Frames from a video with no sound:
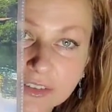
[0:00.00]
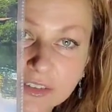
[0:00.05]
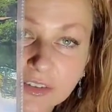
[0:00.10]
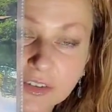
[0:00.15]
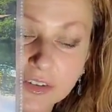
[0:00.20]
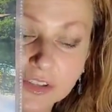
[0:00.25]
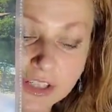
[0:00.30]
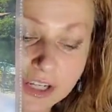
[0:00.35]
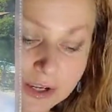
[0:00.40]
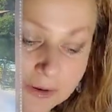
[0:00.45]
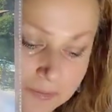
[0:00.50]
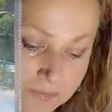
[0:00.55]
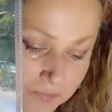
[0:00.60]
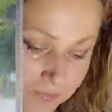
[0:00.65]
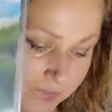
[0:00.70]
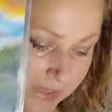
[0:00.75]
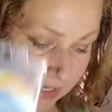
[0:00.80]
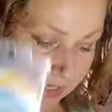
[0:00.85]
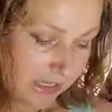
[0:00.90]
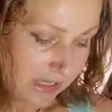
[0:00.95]
Okay,
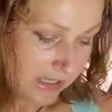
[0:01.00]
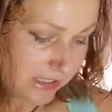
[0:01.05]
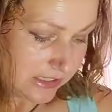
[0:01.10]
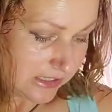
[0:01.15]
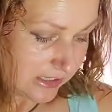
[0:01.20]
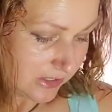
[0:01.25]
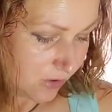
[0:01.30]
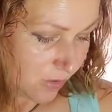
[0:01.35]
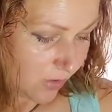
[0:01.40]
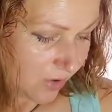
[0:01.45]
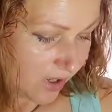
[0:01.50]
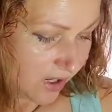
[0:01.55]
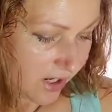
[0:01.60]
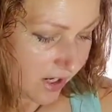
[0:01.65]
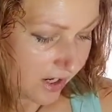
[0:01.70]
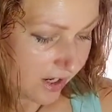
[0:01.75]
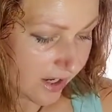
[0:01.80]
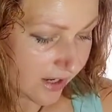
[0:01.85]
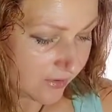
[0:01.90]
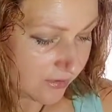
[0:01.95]
so
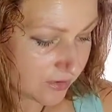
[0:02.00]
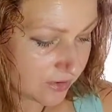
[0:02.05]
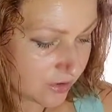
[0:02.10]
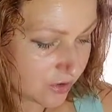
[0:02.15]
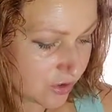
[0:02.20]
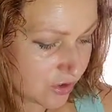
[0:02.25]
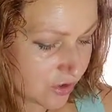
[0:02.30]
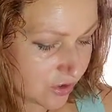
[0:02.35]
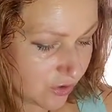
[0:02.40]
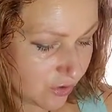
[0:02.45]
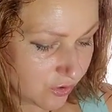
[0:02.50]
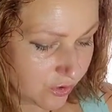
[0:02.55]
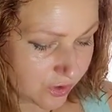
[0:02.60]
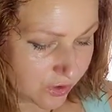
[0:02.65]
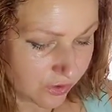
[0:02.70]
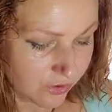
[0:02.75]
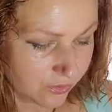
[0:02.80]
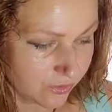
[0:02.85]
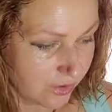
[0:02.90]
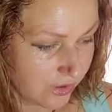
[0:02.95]
I want to show
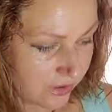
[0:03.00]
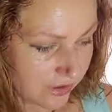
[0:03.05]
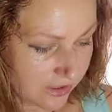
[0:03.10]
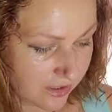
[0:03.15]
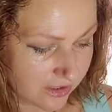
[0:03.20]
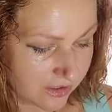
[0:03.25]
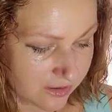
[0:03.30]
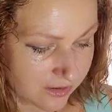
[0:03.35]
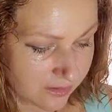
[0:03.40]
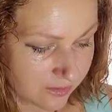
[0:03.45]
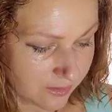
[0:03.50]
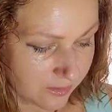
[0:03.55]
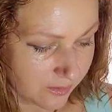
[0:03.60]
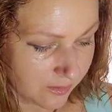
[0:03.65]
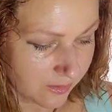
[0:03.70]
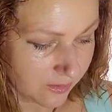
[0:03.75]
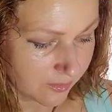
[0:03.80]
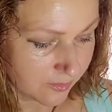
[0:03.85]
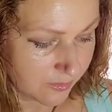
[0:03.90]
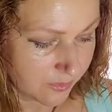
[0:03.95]
you another
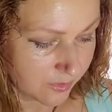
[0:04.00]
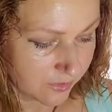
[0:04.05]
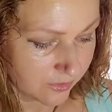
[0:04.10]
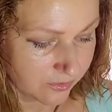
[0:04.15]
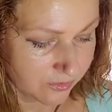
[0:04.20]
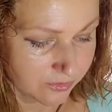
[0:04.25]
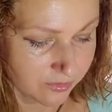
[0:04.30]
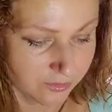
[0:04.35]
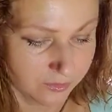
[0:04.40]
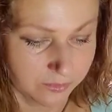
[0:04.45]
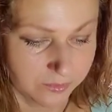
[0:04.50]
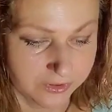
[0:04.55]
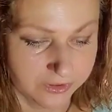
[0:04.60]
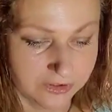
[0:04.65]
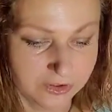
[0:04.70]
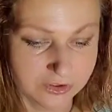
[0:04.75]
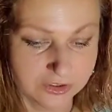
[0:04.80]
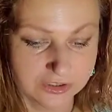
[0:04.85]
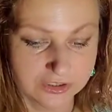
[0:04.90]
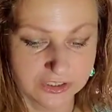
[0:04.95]
beautiful
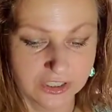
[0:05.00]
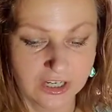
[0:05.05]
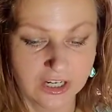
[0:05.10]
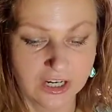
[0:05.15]
picture,